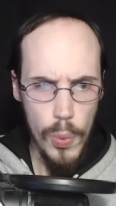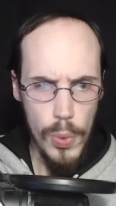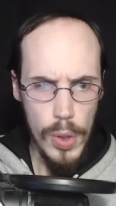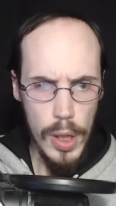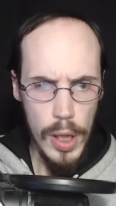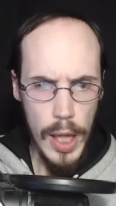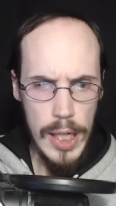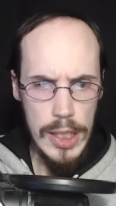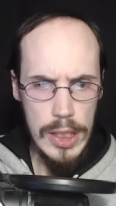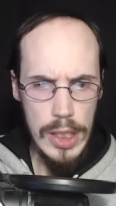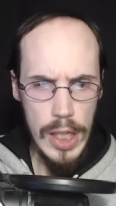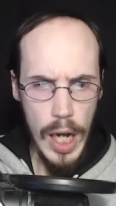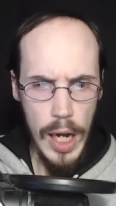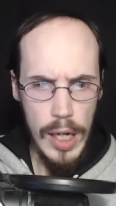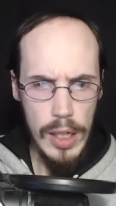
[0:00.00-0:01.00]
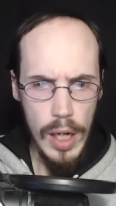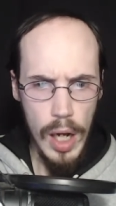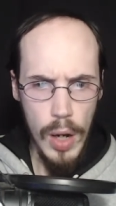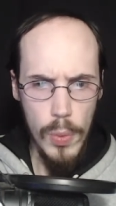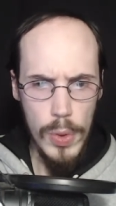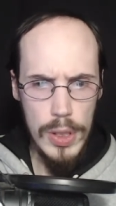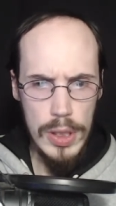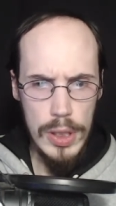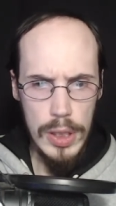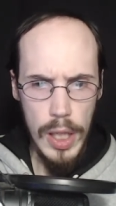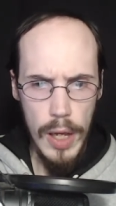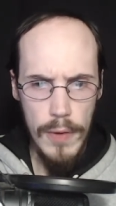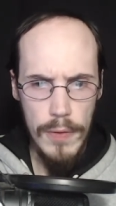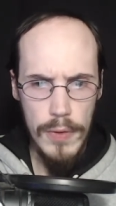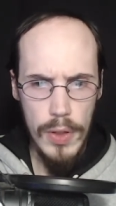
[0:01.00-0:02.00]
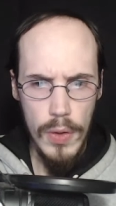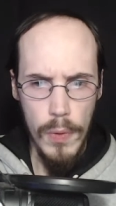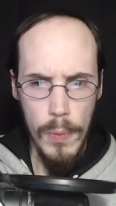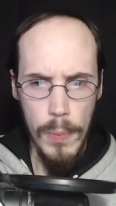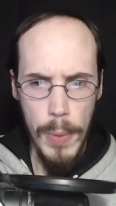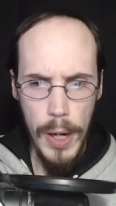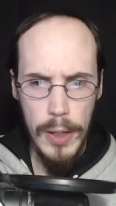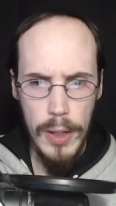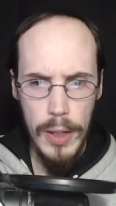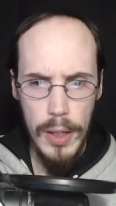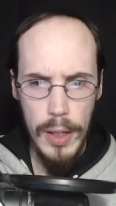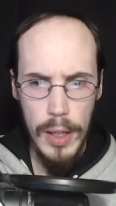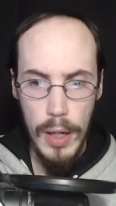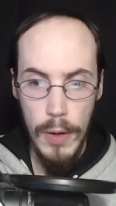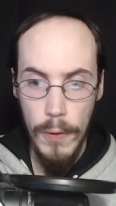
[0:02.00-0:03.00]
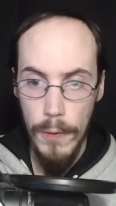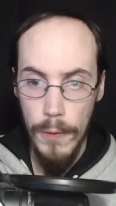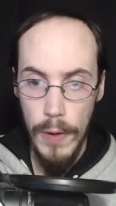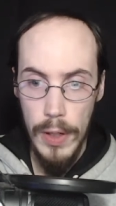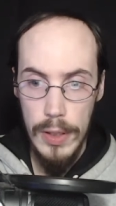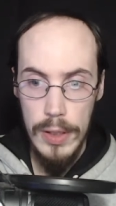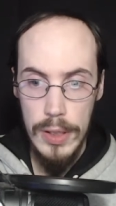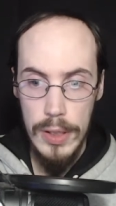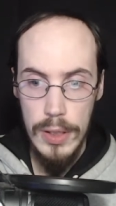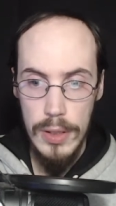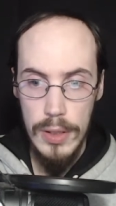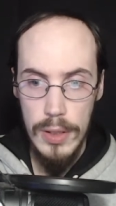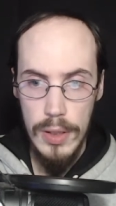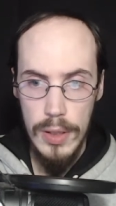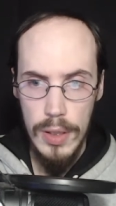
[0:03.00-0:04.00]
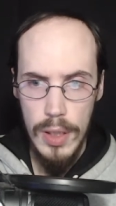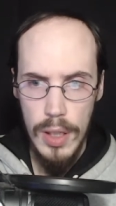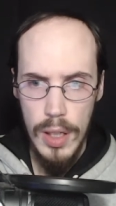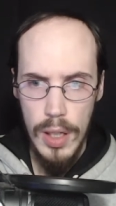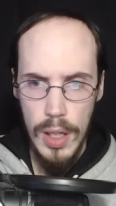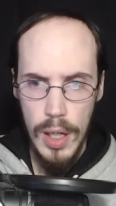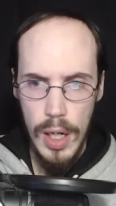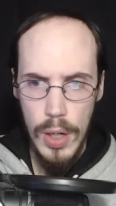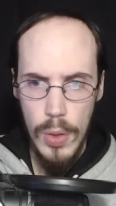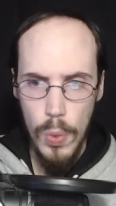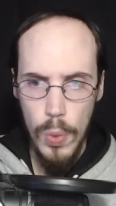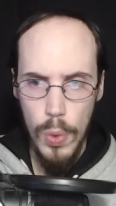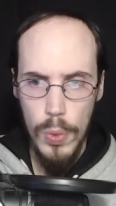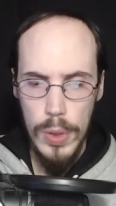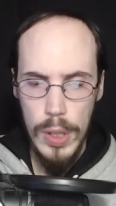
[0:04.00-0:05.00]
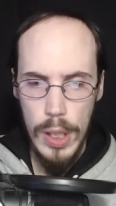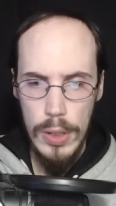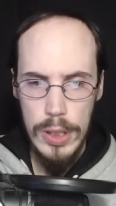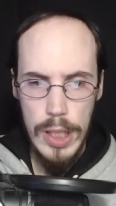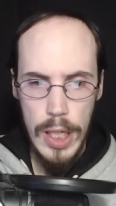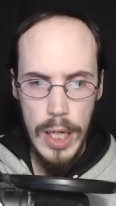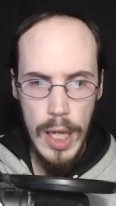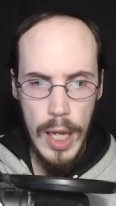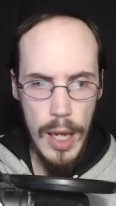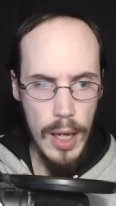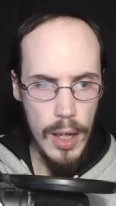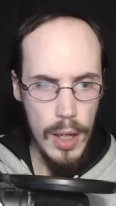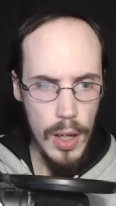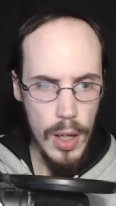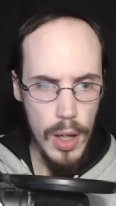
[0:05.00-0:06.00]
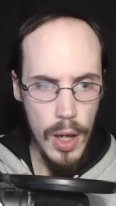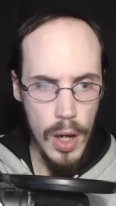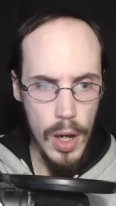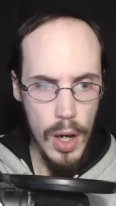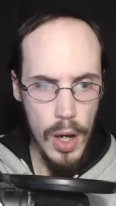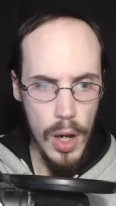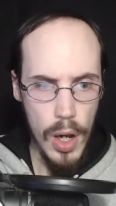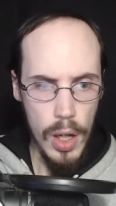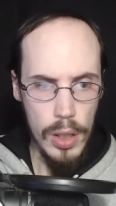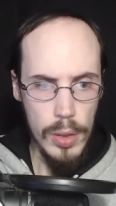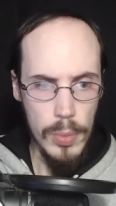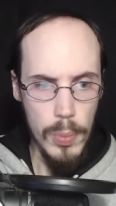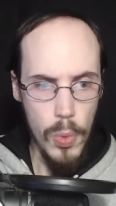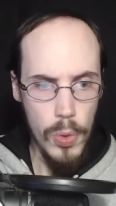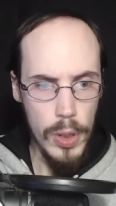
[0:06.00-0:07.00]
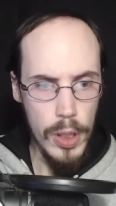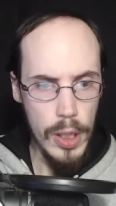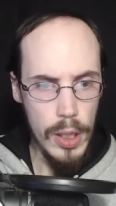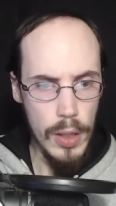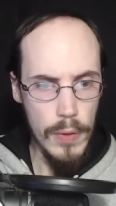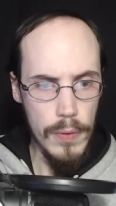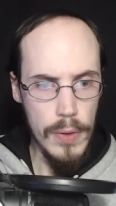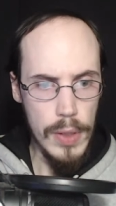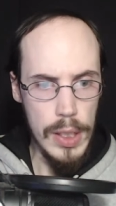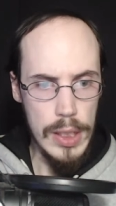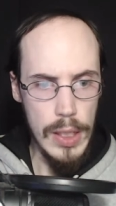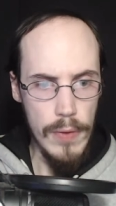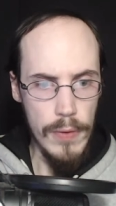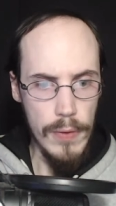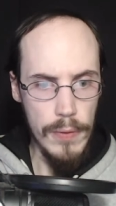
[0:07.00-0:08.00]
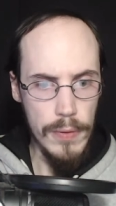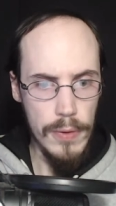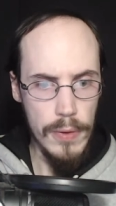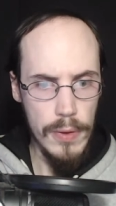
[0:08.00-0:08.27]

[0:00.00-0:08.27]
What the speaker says: Will the light shine on what's left of Rebecca and her friends? And rule without Shiki on the morning of the 7th.